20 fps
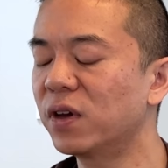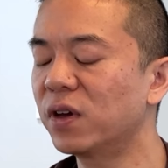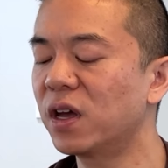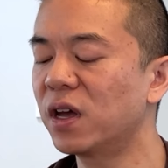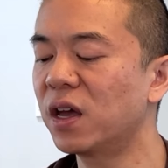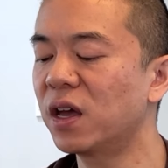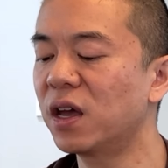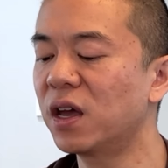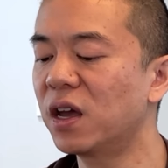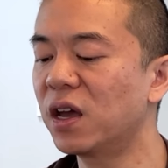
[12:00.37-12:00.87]

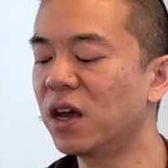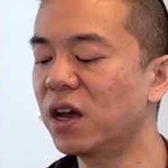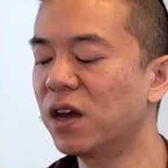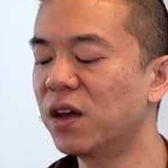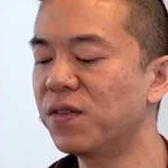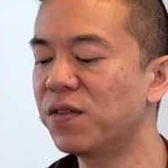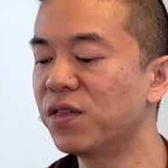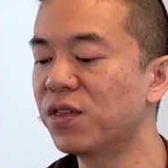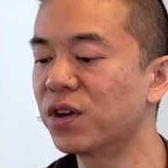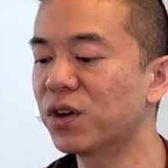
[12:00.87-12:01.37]

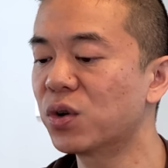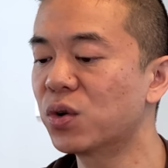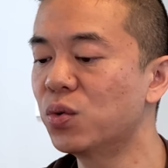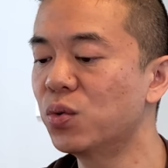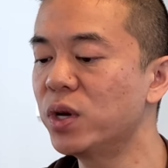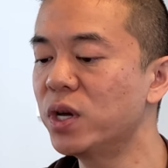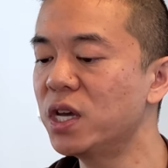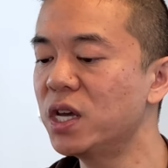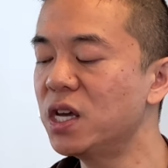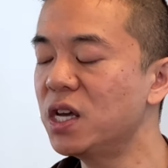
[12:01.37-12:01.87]
and the
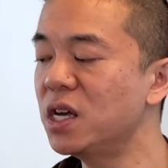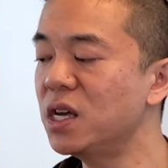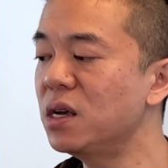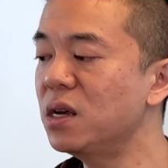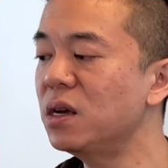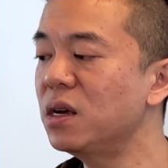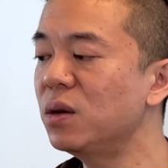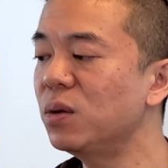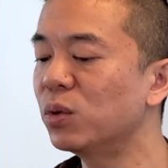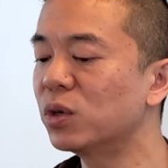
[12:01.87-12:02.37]

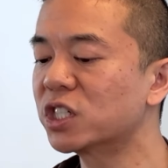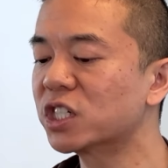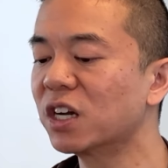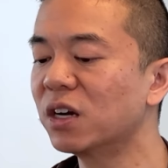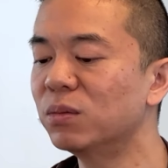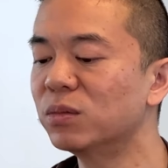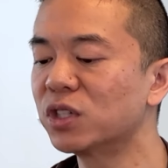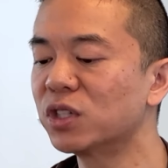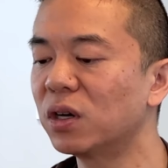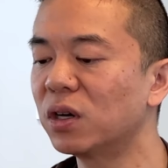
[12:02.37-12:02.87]
Queen, which
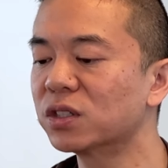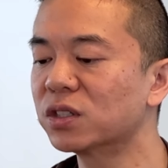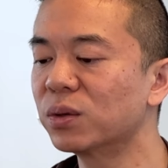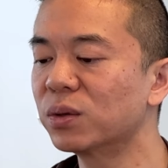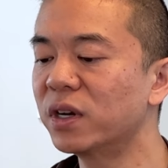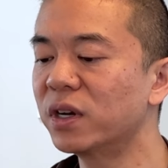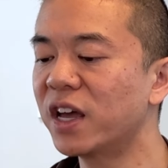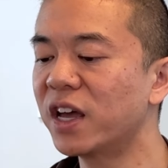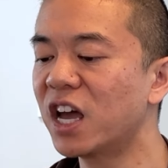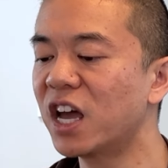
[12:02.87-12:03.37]
comes also
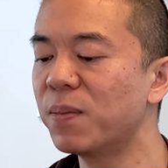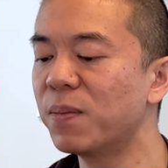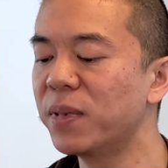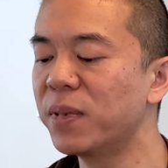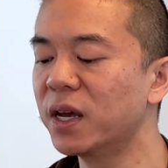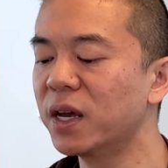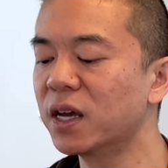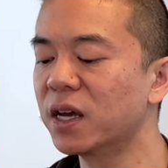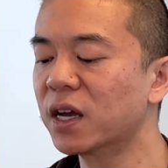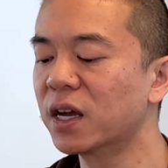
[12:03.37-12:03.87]
in an
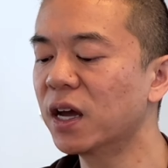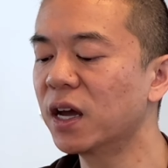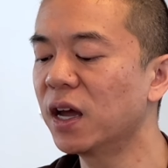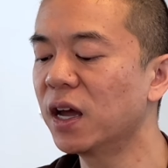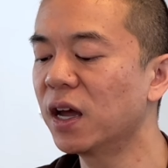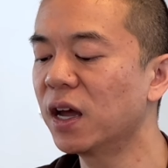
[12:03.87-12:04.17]
epic.